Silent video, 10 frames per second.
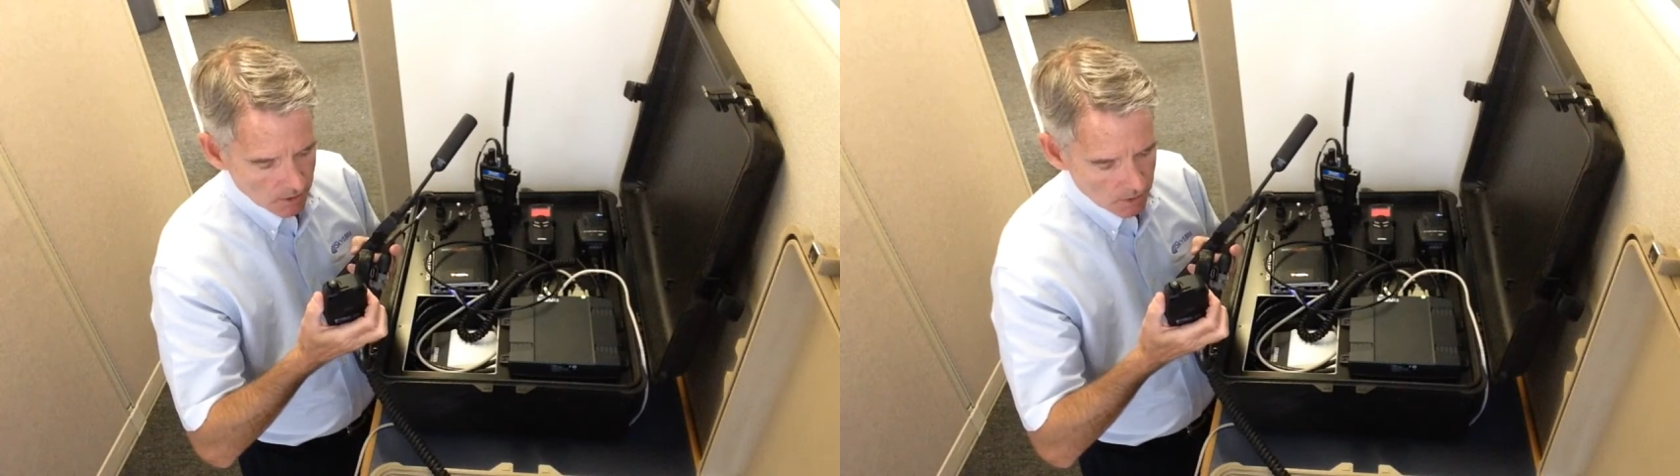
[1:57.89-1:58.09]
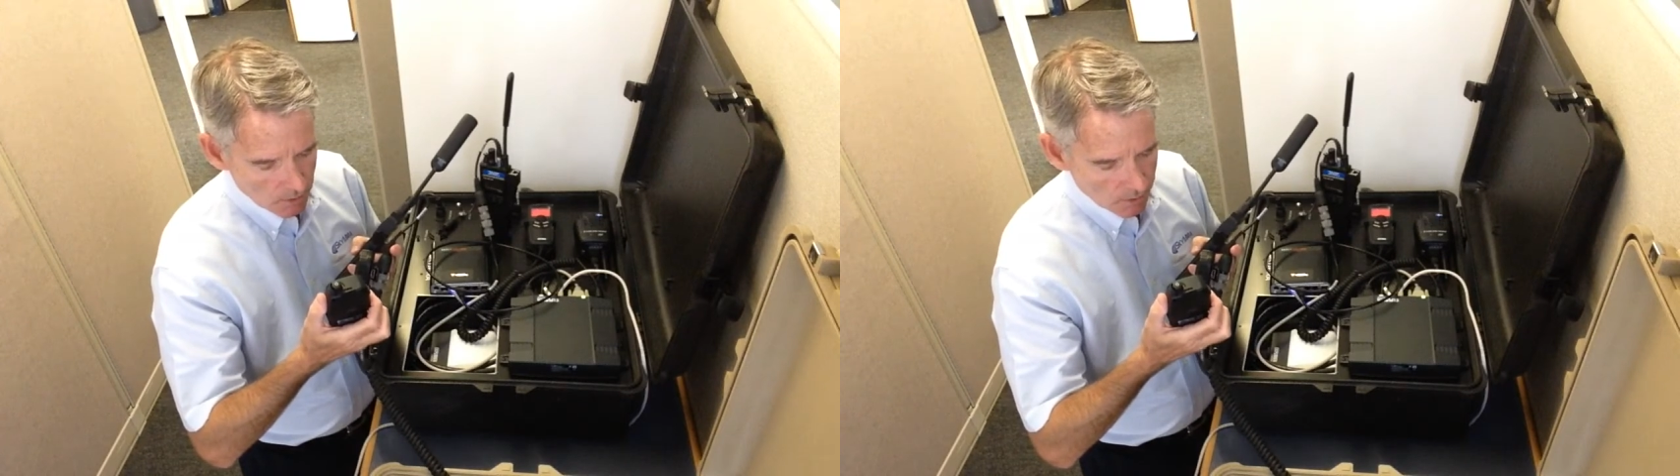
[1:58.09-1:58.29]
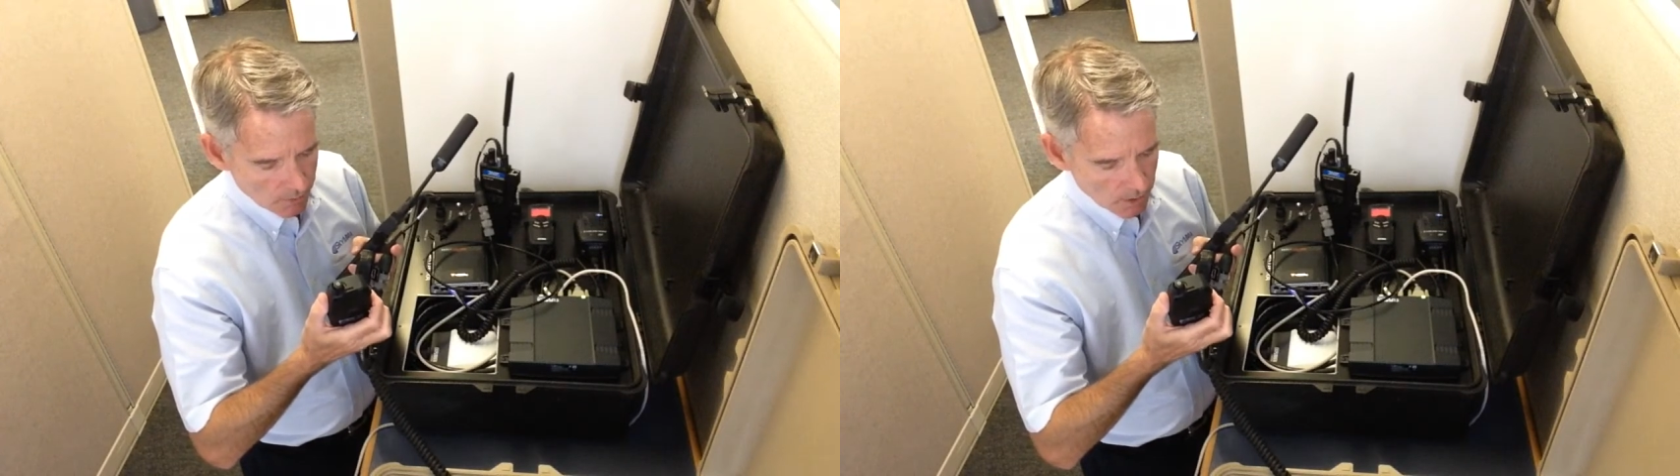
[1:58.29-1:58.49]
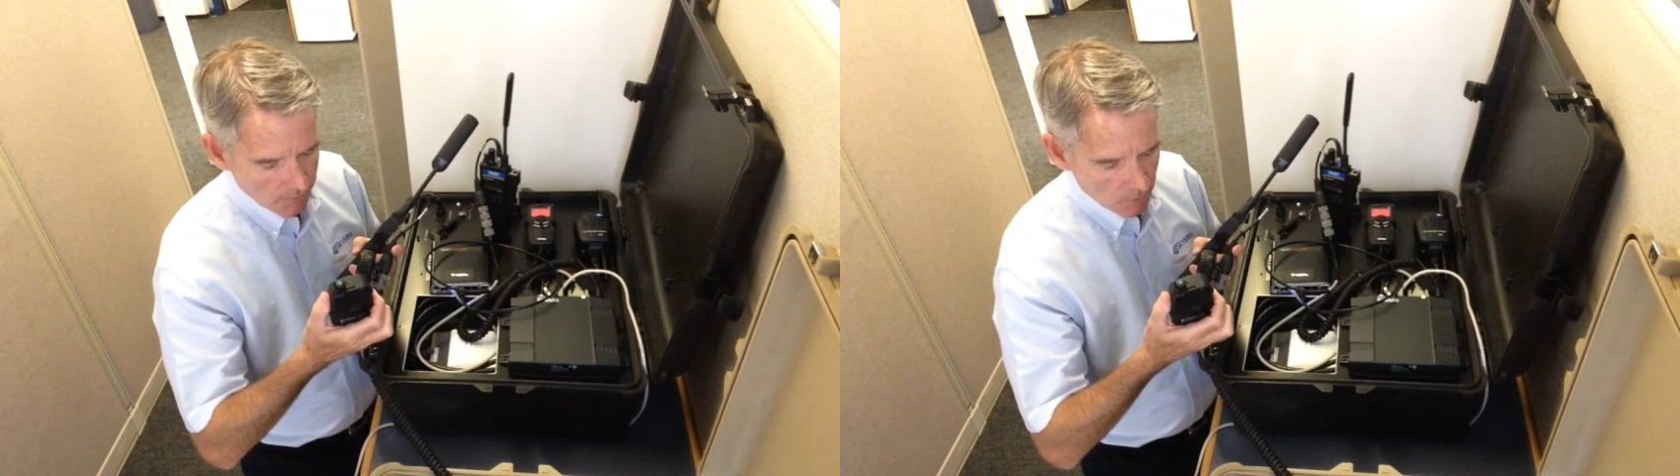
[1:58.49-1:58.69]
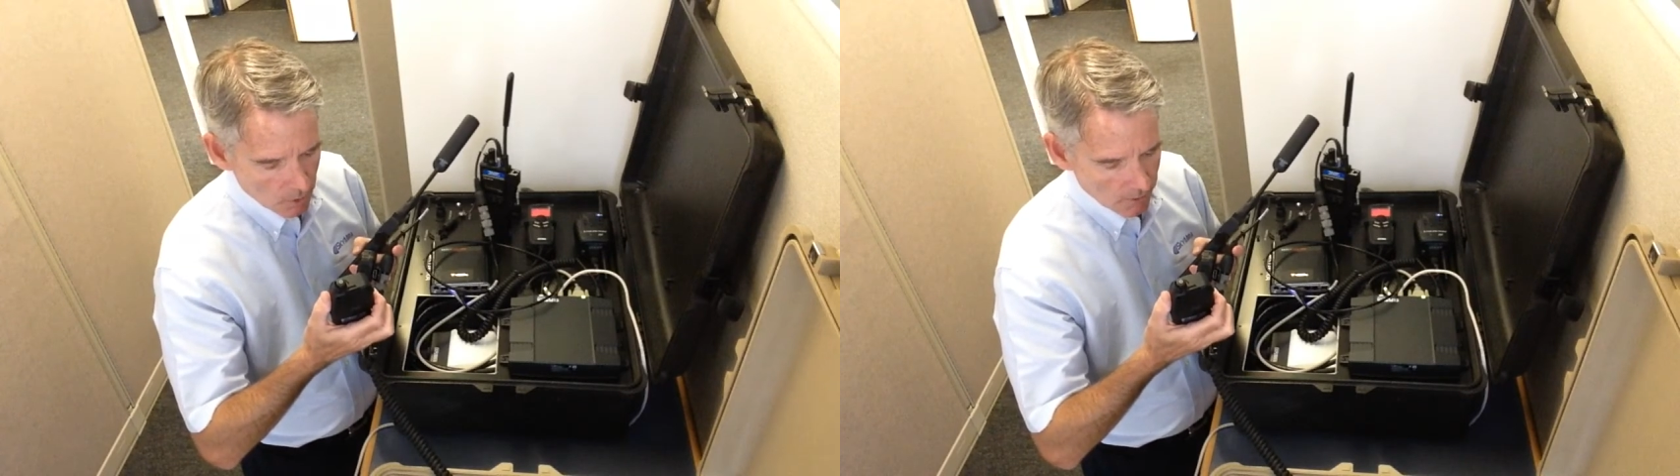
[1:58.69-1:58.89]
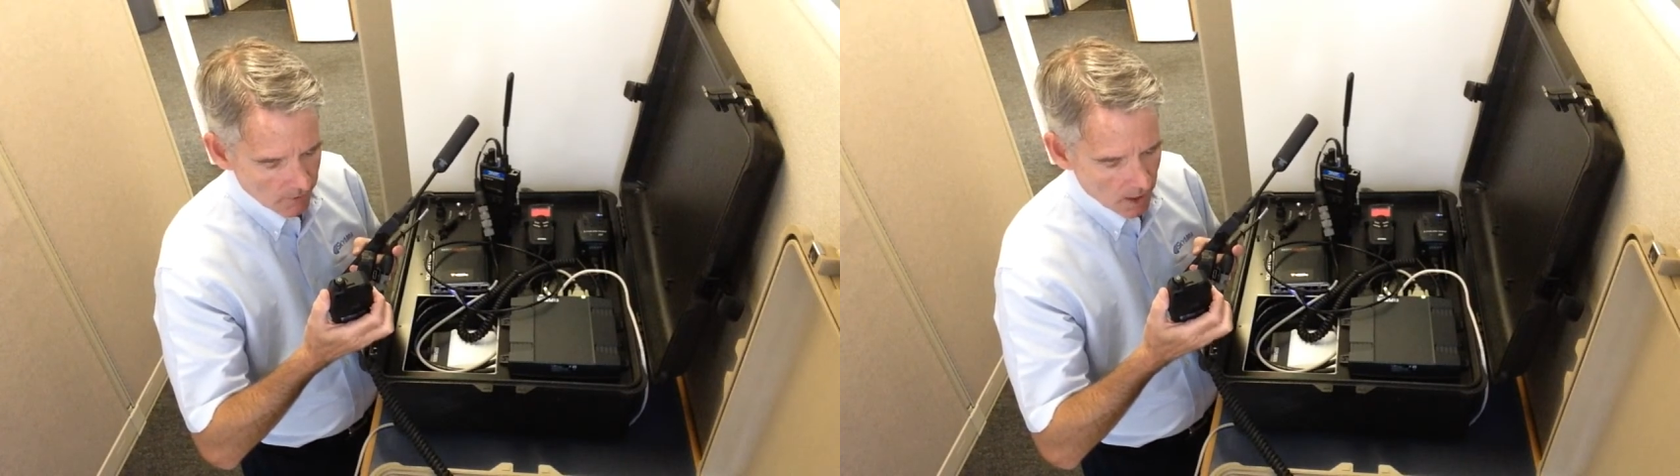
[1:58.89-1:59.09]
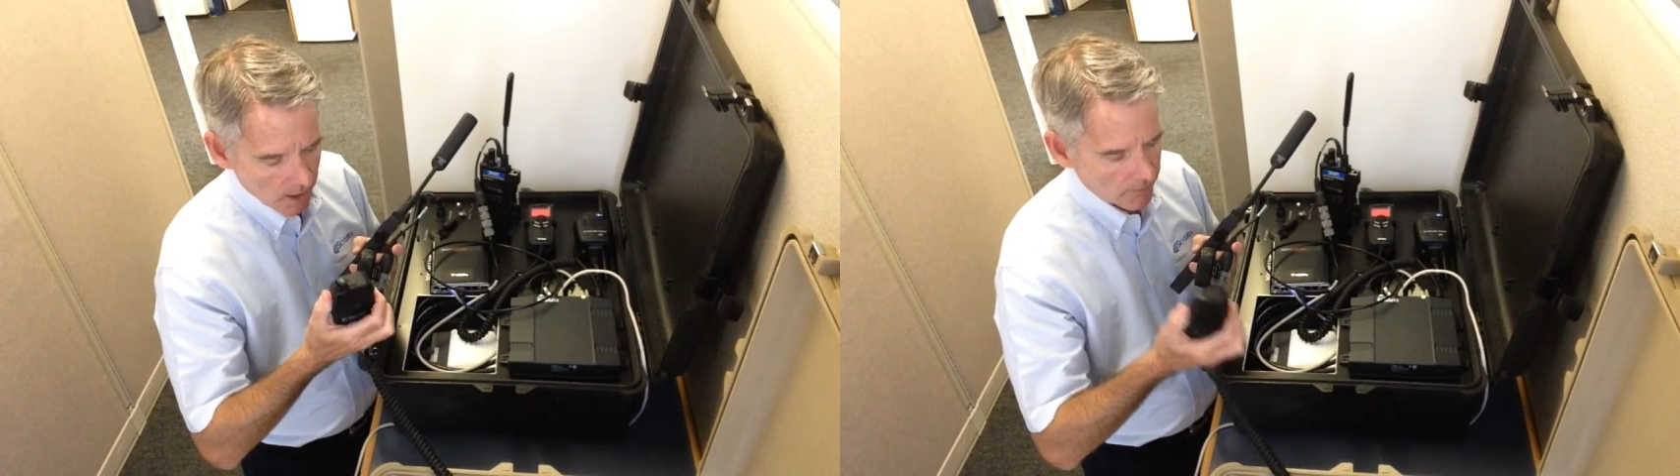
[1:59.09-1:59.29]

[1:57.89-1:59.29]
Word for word: two, three, four, five.